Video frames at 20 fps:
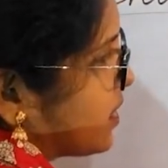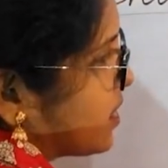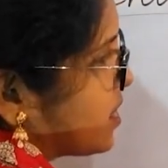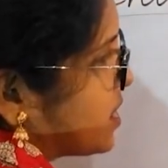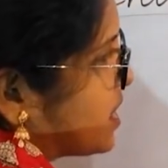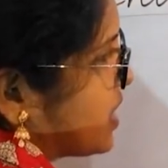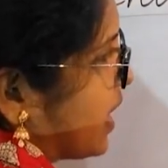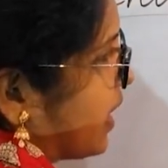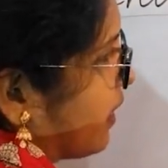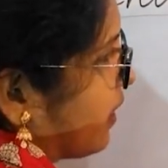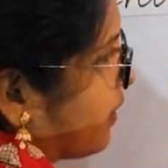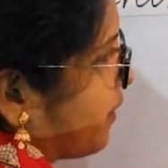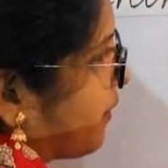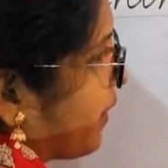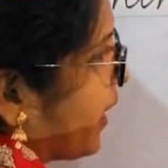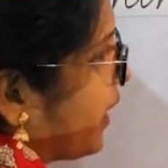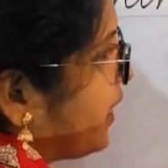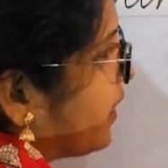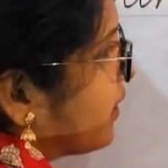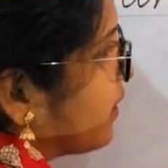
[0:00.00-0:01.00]
shell,
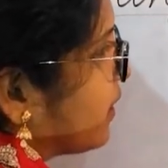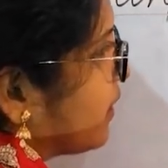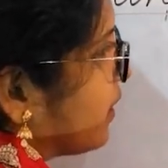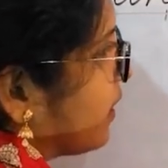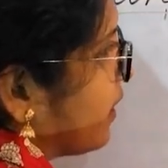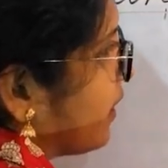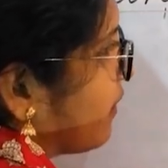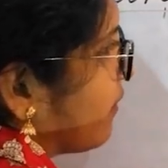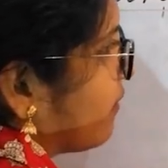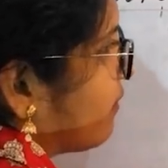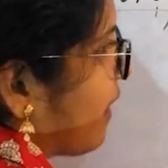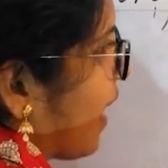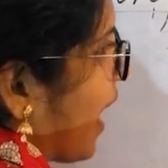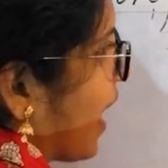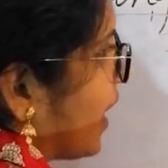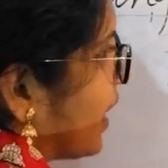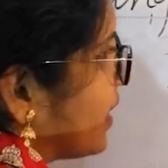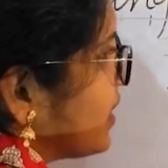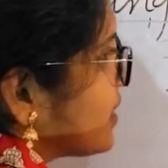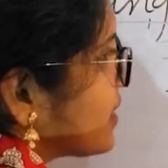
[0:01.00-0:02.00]
right?
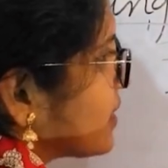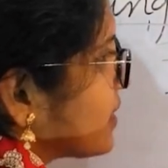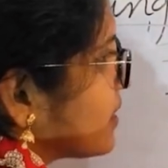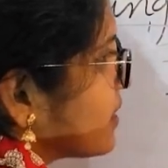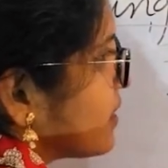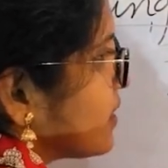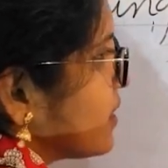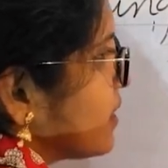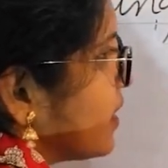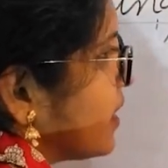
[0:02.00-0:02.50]
Valence